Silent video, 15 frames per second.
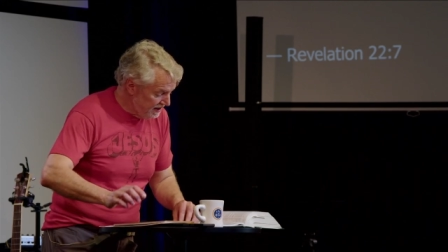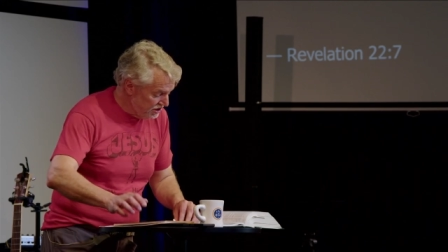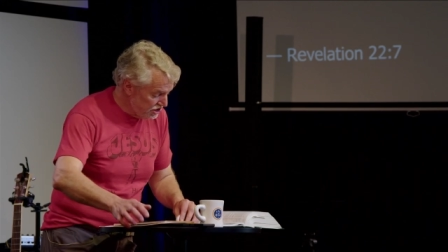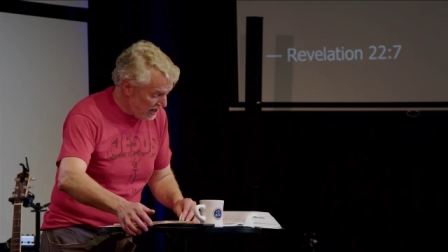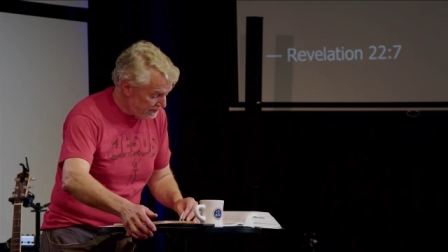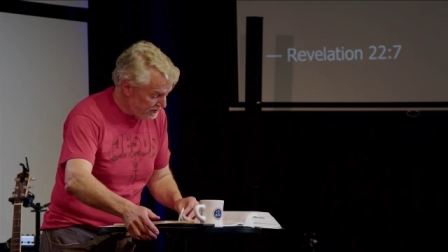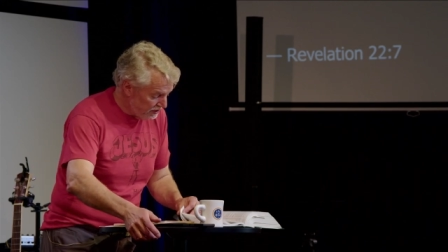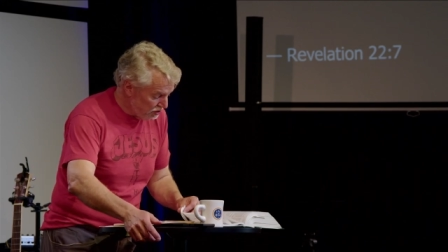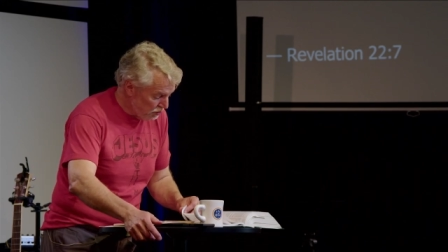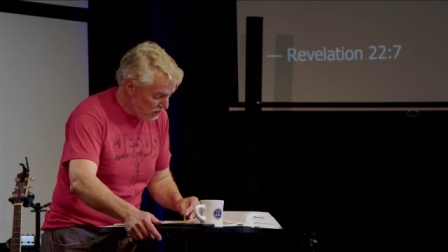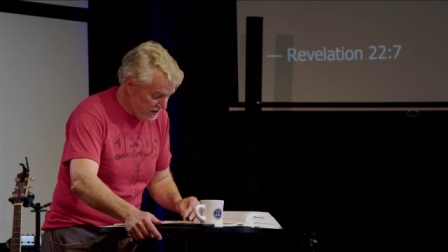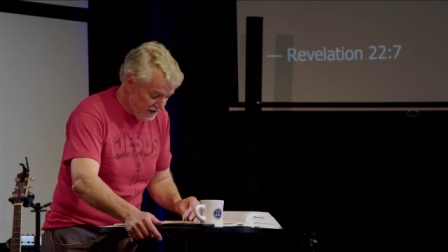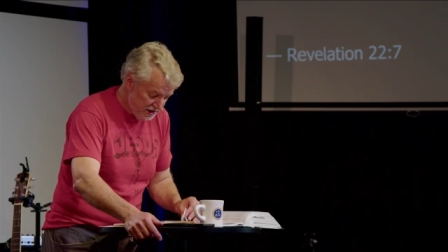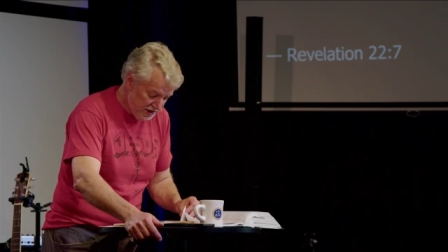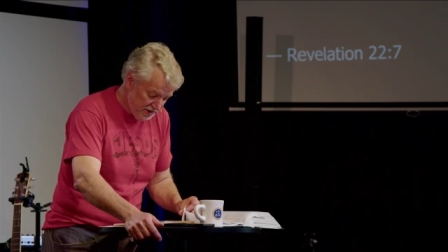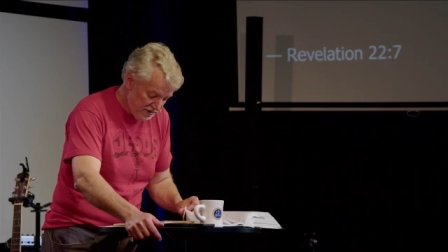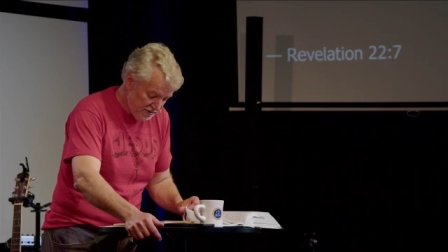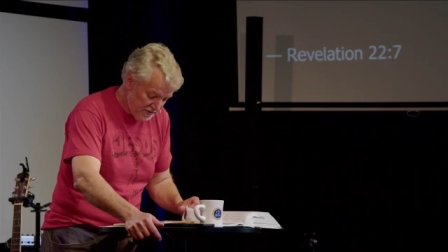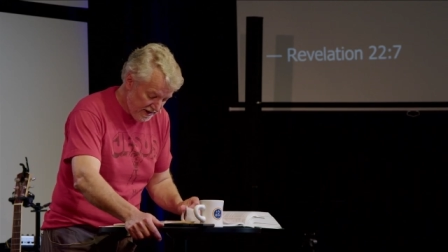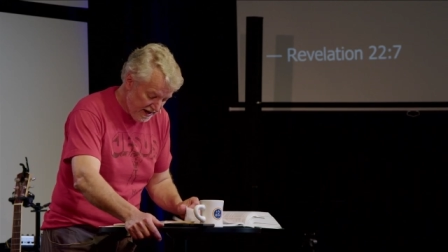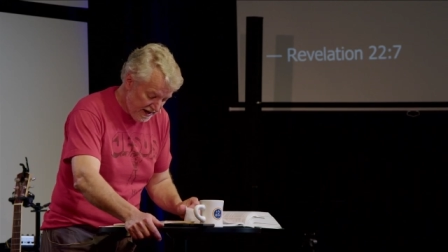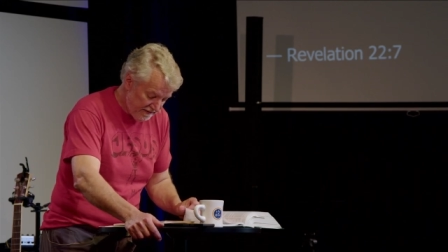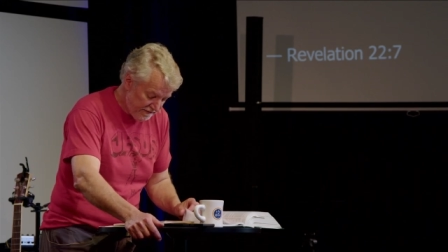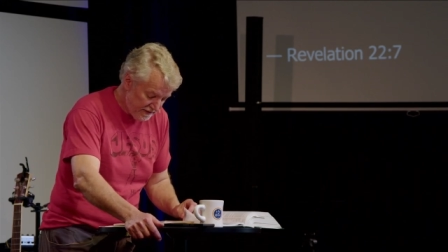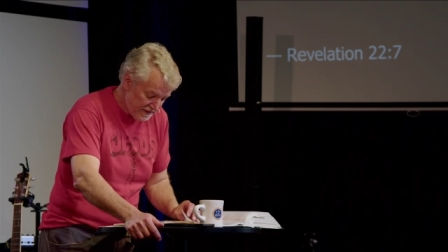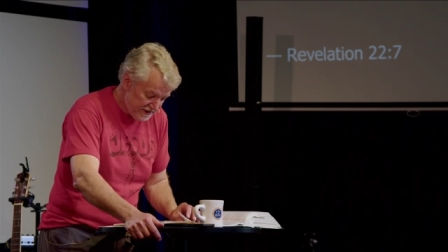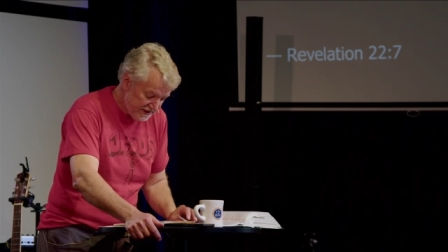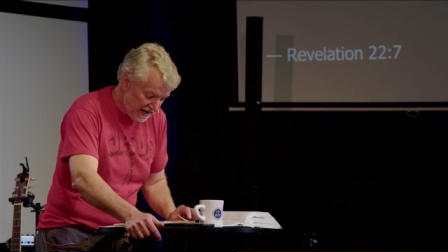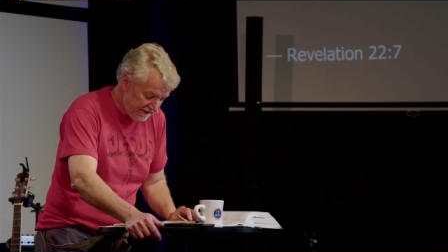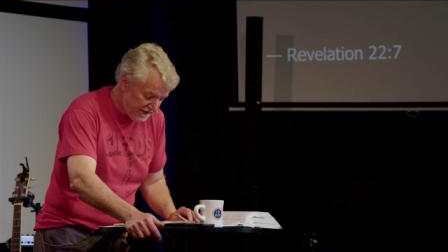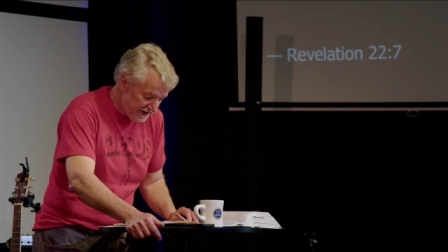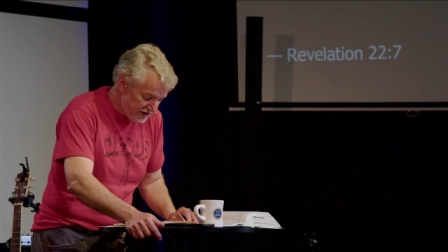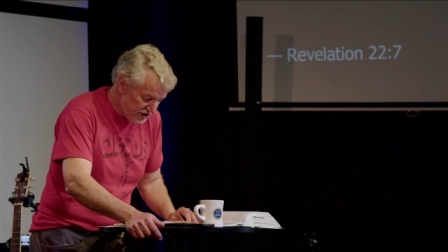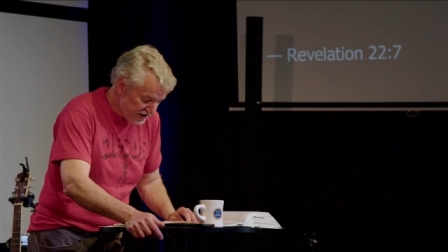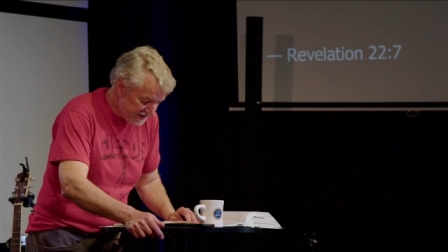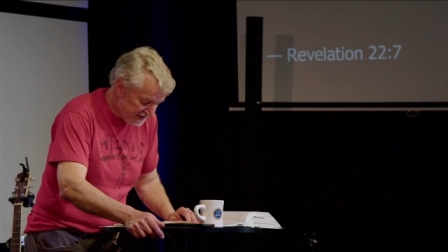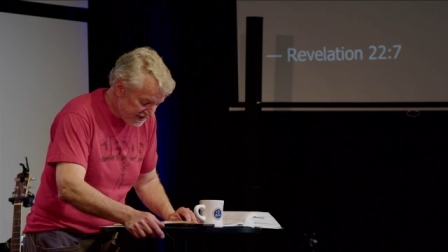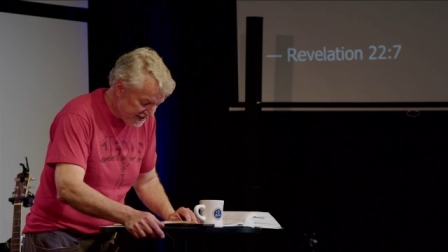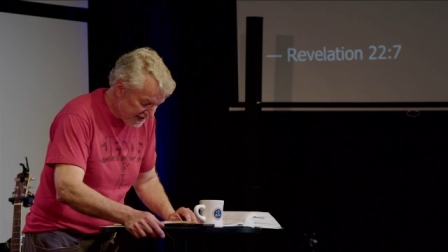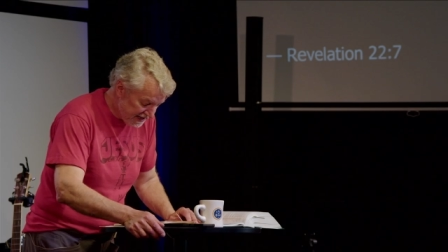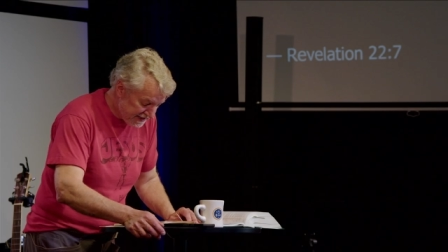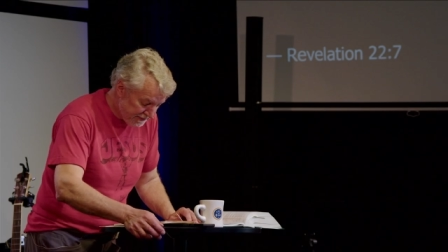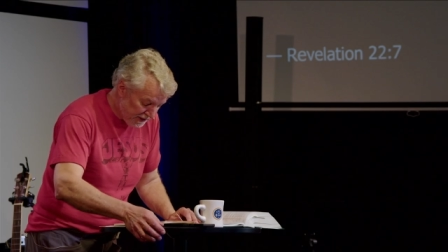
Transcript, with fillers: chapter 22 and verse 7, Jesus says,